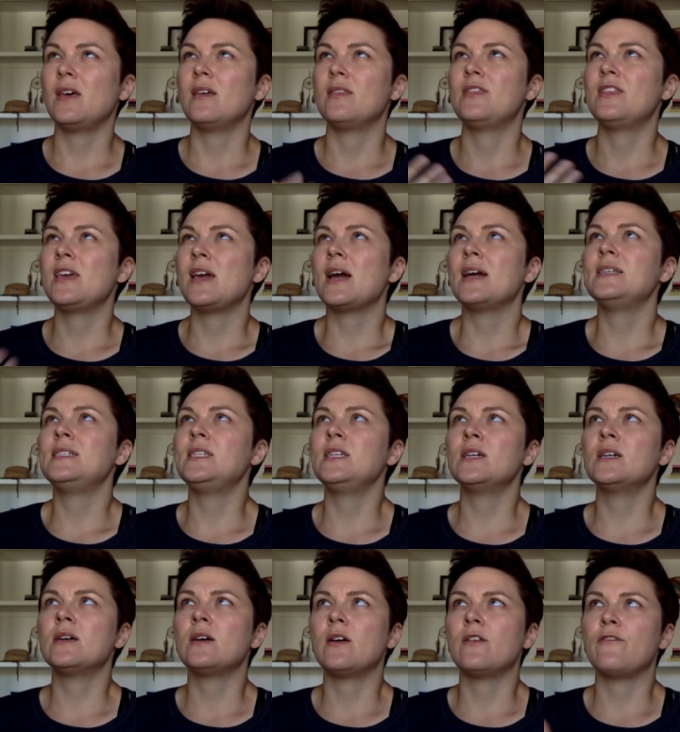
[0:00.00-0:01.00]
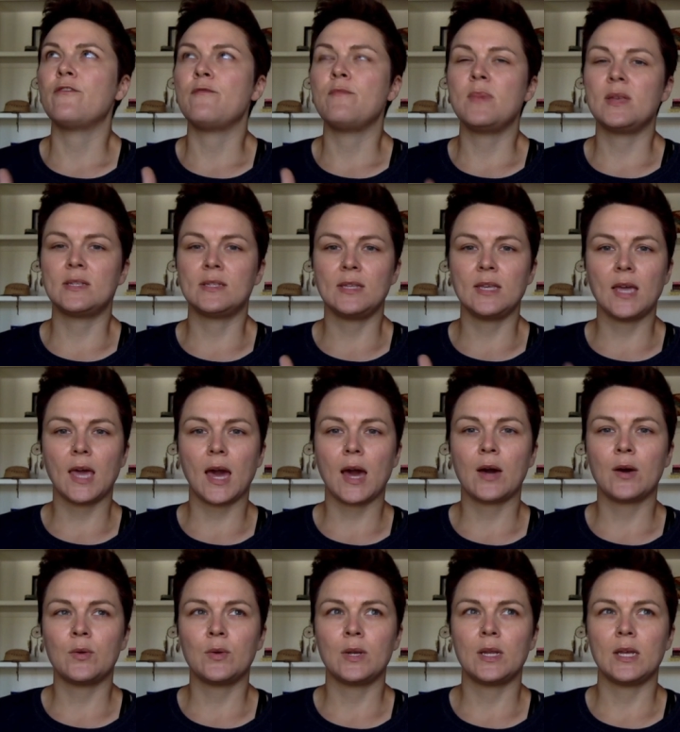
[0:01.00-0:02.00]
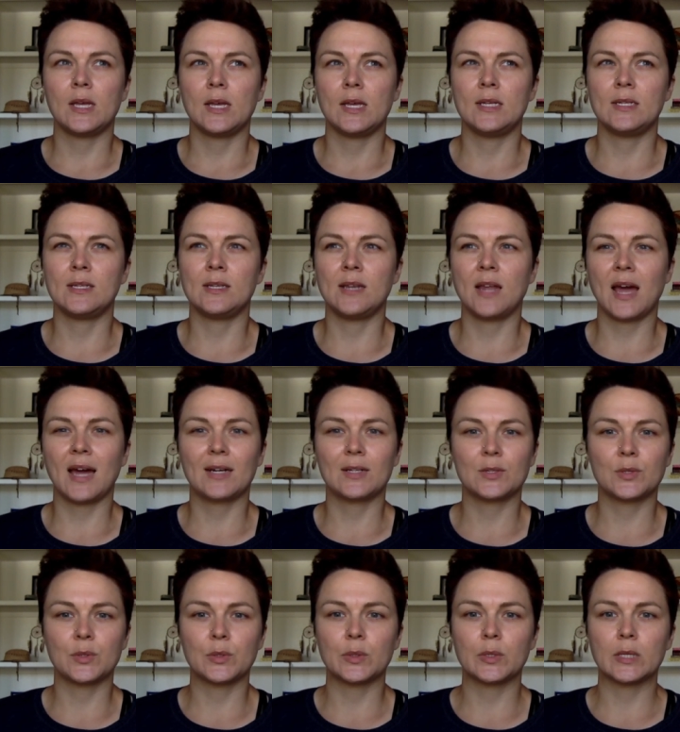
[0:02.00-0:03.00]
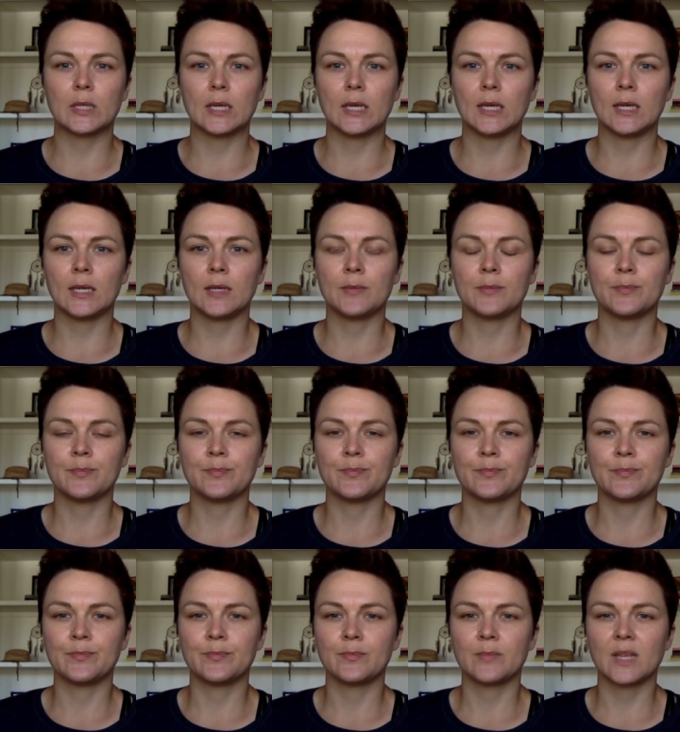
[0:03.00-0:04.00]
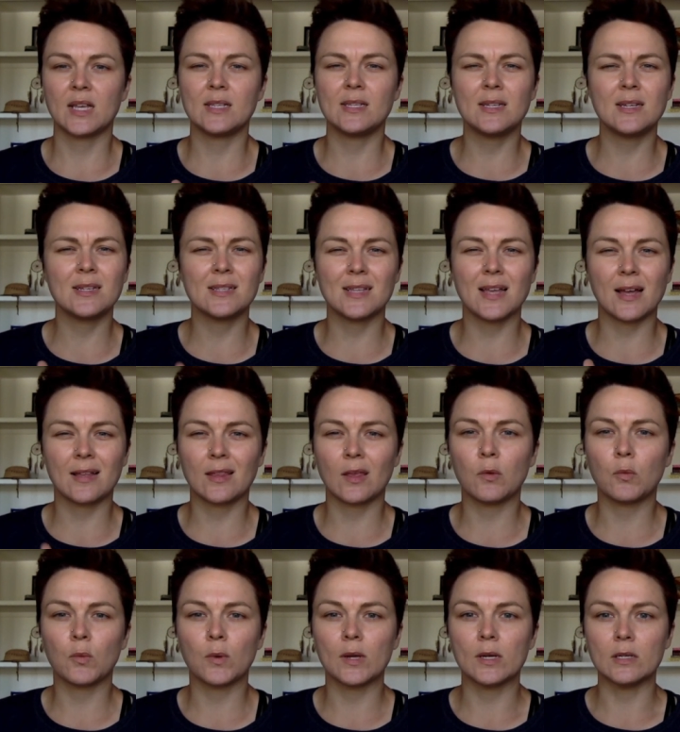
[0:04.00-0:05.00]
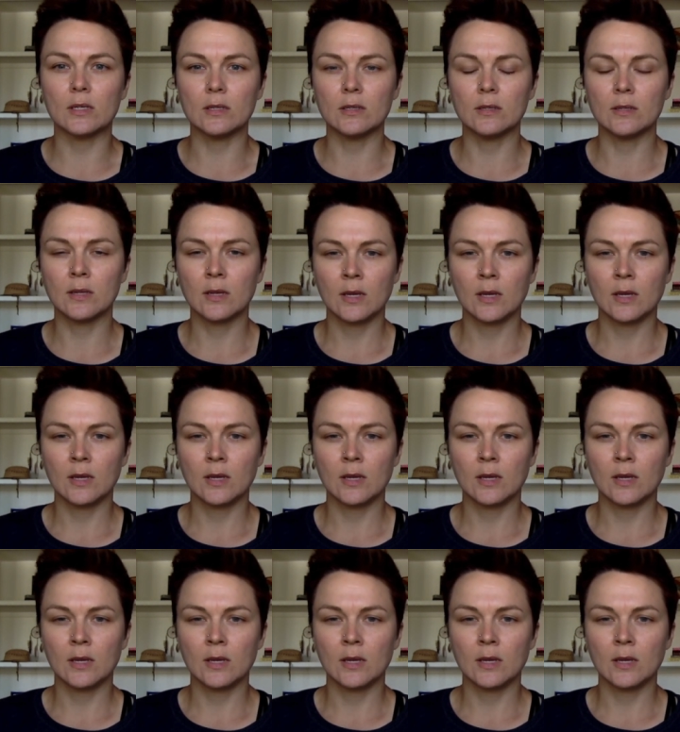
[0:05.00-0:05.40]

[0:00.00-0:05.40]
the idea of missing out isn't exactly real.